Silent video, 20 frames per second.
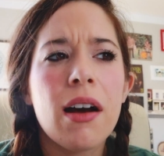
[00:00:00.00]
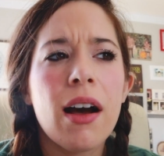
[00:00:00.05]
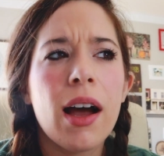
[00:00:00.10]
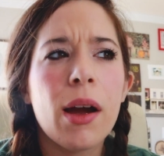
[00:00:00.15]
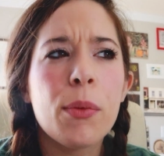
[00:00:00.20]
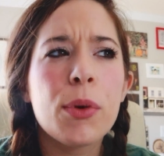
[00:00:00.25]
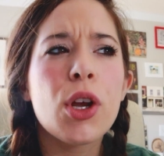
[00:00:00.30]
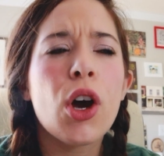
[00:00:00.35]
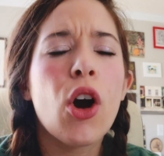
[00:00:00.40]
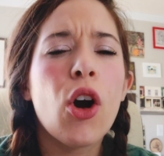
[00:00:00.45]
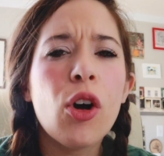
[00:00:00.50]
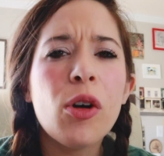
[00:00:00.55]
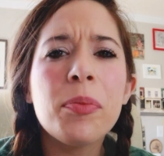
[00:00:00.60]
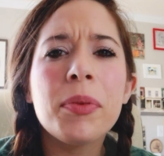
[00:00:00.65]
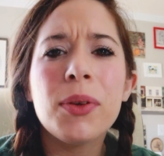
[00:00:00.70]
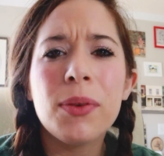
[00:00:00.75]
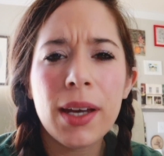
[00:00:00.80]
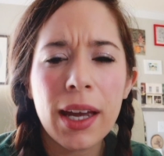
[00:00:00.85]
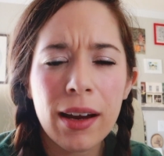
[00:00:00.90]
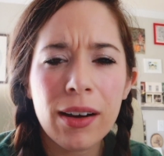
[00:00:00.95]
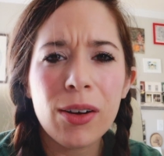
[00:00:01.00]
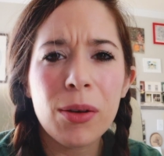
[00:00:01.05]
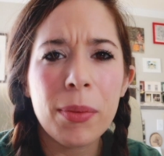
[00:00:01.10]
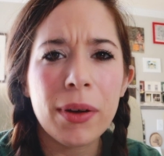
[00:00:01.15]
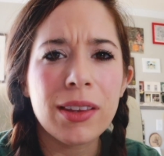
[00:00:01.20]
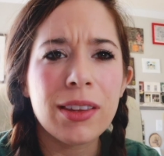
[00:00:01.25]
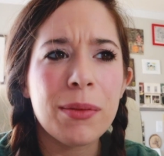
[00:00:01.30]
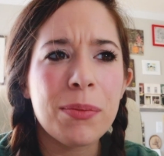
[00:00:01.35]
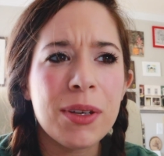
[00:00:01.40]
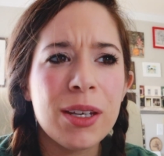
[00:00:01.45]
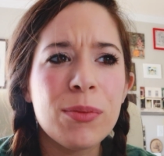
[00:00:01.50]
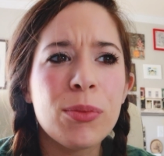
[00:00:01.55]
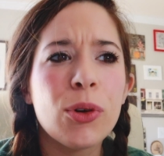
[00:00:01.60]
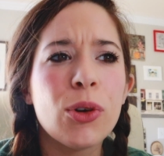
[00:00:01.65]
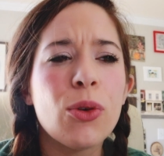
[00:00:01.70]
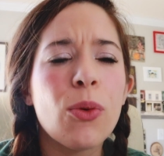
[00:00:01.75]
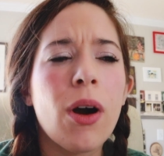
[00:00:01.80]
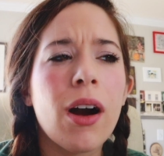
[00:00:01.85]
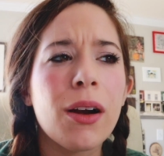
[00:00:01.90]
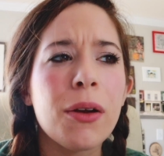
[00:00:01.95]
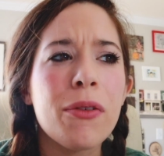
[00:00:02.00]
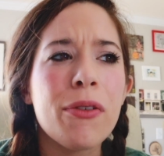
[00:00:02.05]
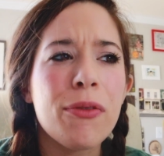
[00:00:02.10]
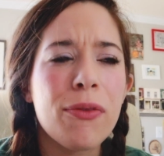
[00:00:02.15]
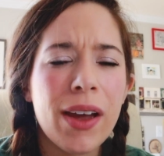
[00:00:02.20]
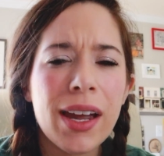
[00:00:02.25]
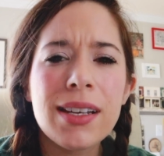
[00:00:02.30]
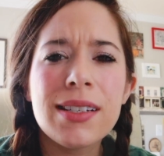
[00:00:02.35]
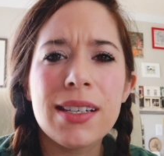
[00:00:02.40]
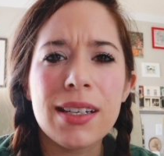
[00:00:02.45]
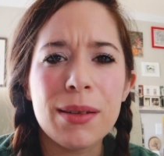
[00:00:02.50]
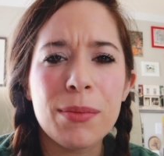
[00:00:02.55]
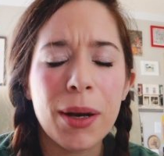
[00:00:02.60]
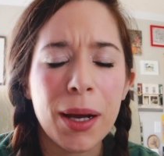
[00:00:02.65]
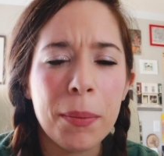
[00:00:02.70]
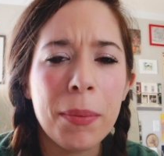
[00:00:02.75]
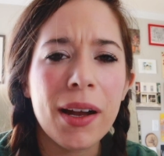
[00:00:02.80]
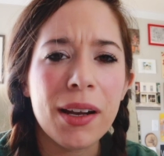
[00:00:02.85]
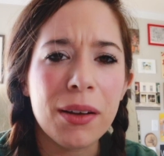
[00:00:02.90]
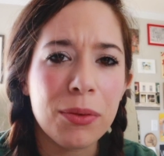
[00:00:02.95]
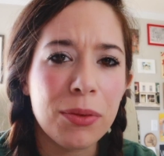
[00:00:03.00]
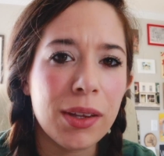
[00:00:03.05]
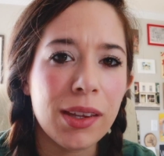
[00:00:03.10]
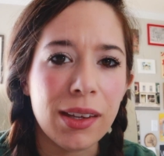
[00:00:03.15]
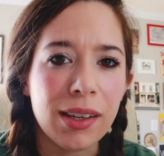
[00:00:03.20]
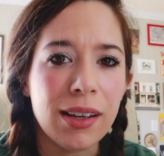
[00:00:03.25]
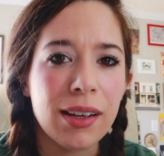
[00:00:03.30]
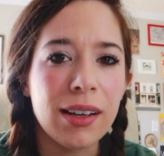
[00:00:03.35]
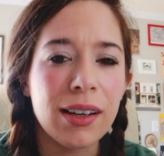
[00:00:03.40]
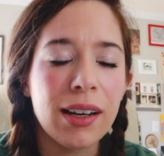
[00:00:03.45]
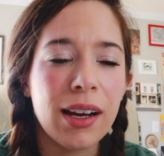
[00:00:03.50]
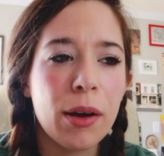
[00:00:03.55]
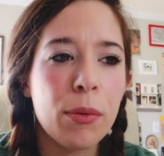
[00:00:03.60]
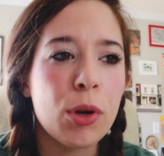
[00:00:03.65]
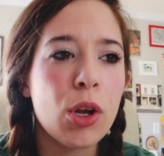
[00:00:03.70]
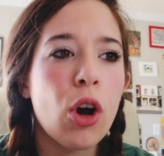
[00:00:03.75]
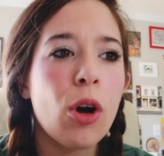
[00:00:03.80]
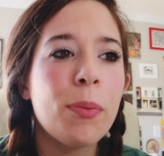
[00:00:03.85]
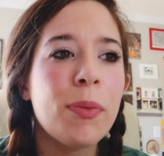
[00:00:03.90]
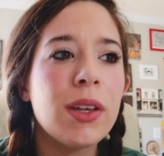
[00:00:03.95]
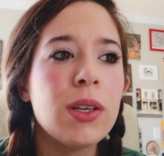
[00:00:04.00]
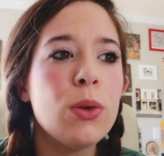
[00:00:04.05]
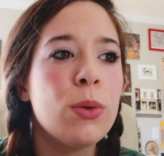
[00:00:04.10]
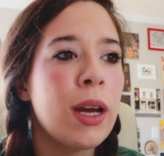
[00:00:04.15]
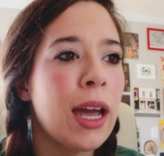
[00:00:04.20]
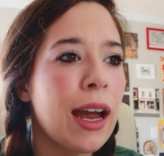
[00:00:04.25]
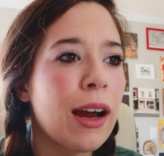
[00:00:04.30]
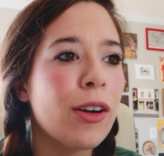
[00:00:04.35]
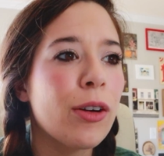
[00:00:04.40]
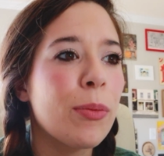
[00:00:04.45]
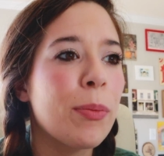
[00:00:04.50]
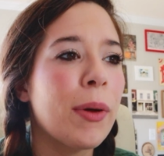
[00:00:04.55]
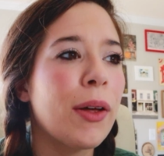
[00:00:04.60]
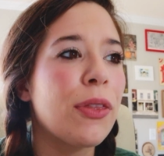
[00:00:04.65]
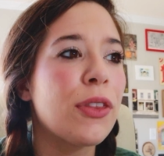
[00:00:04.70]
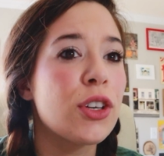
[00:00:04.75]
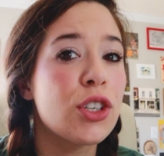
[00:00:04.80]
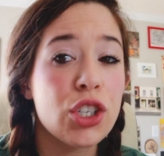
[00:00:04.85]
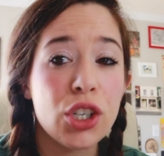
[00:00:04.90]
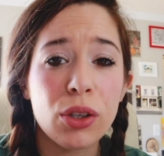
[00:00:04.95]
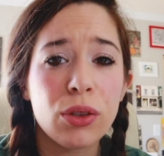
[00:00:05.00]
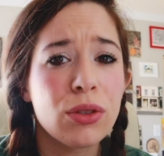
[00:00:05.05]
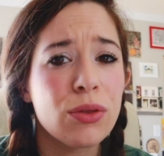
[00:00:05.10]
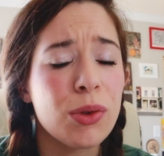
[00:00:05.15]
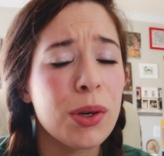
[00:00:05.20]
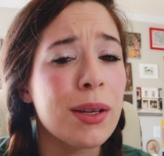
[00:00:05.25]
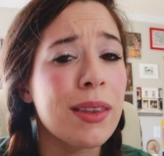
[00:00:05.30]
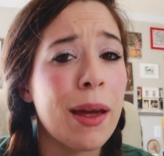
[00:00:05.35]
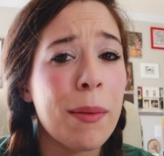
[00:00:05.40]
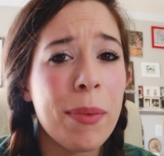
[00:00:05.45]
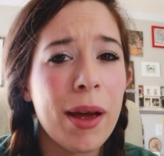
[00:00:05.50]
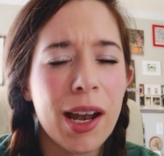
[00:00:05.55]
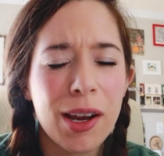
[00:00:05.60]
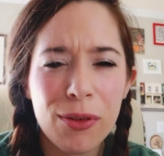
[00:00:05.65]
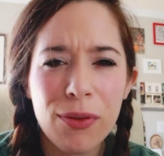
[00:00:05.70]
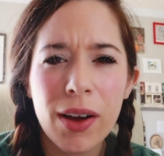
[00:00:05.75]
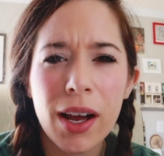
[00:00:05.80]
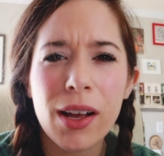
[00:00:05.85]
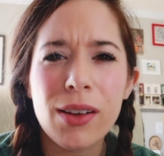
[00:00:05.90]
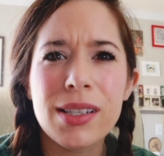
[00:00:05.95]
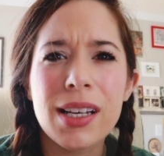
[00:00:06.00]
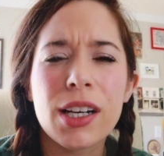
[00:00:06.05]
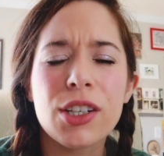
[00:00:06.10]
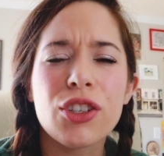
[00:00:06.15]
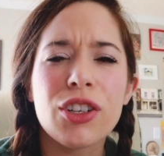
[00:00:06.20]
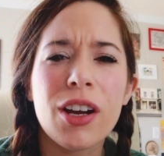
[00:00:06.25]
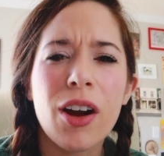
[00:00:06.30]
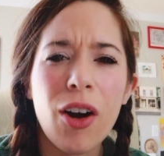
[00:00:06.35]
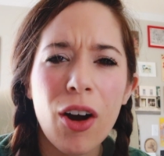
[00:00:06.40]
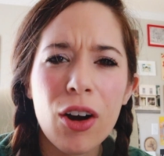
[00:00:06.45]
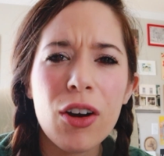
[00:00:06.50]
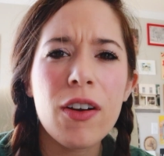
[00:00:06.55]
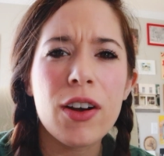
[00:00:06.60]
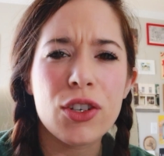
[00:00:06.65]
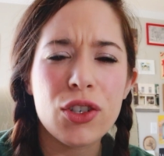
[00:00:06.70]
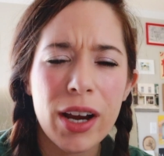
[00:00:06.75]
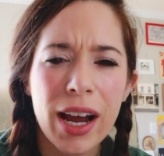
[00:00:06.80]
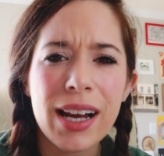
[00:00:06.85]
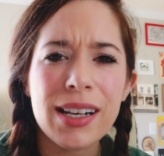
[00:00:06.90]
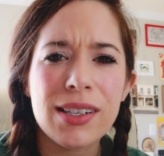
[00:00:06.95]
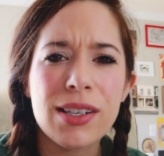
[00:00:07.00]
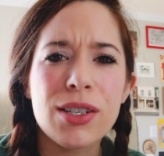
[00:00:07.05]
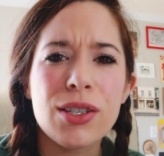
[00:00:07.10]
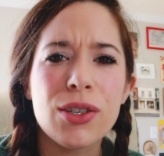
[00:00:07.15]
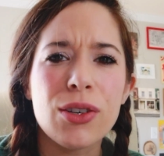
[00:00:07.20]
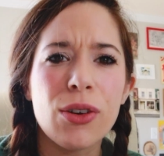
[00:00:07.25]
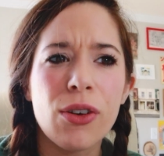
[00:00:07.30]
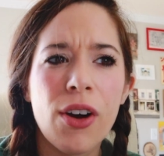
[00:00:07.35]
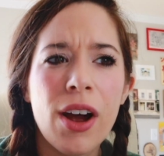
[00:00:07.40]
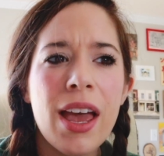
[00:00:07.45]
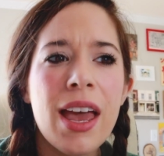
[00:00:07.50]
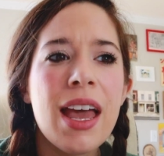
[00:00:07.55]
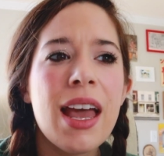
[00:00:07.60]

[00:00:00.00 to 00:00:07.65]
I would hope you care about the people who are affected by pedophilia. I would hope that you care about the children that pedophiles actually are attracted to.